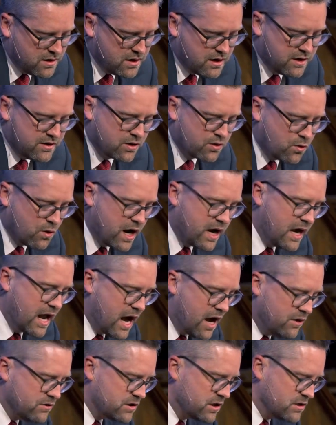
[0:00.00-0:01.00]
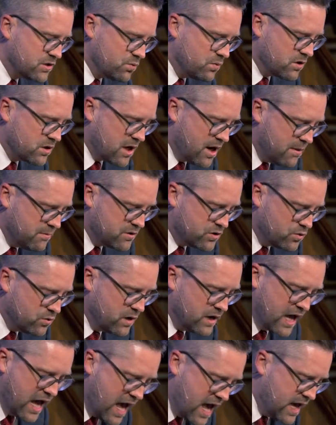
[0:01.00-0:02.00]
and the great houses will come to
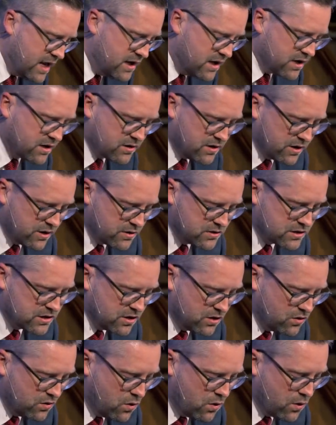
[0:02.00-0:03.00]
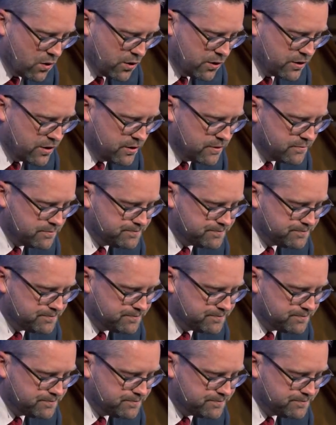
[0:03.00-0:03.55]
an end, declares the Lord."